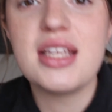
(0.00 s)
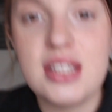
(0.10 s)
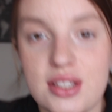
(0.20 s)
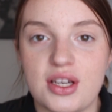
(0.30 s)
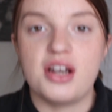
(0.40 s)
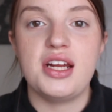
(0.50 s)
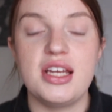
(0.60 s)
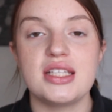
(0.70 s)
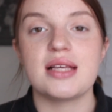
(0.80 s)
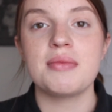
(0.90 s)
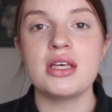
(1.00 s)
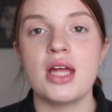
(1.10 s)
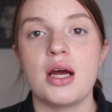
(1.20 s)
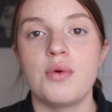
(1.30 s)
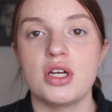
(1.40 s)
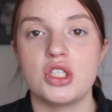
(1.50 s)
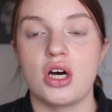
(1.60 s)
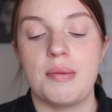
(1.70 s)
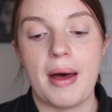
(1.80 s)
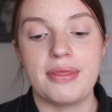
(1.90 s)
started, something that I want to
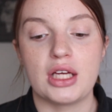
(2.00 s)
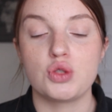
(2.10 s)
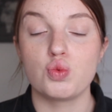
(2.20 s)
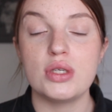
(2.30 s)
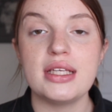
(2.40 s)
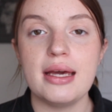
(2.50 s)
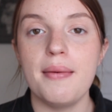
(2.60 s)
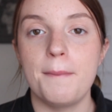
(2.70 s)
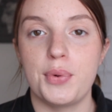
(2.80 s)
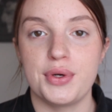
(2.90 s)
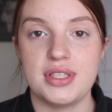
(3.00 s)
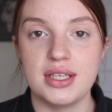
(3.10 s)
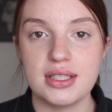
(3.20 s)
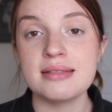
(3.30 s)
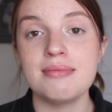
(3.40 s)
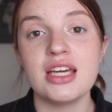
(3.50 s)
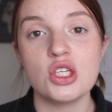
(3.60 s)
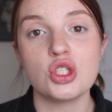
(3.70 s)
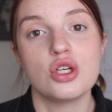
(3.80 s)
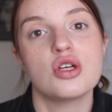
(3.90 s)
talk about that's really important, making
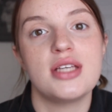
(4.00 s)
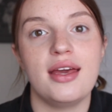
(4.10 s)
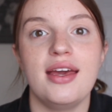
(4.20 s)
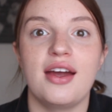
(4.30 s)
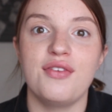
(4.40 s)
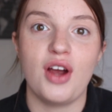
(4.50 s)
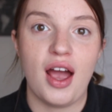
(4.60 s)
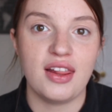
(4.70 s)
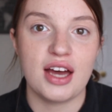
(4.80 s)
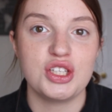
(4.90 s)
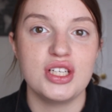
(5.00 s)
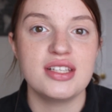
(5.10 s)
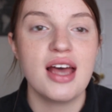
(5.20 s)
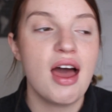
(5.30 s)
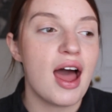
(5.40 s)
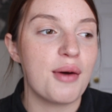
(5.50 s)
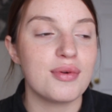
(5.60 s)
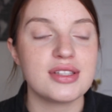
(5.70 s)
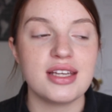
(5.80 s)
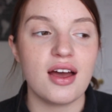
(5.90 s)
sure you're taking care of your eyelashes. I
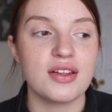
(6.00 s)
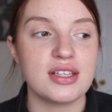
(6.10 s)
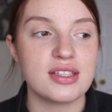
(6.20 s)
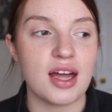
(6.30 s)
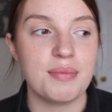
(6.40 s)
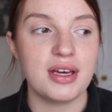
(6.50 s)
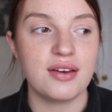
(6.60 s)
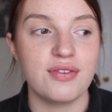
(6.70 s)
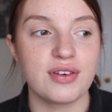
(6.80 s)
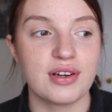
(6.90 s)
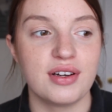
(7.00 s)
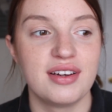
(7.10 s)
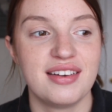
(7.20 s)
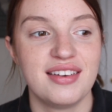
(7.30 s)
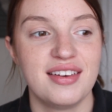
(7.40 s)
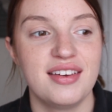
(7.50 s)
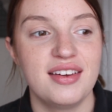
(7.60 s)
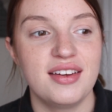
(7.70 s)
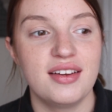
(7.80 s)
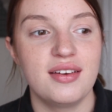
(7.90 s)
won't stay on this topic for,
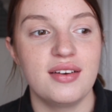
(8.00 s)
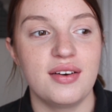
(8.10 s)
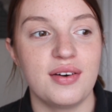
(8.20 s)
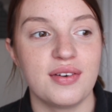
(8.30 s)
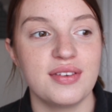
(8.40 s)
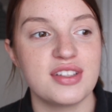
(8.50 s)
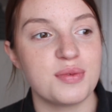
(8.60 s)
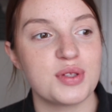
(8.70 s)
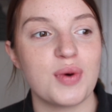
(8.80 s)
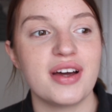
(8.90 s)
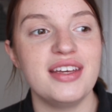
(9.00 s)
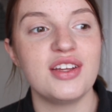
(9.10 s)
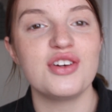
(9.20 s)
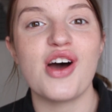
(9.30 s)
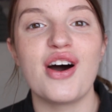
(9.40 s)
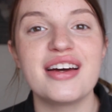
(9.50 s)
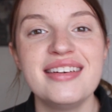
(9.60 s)
someone's walking their dog.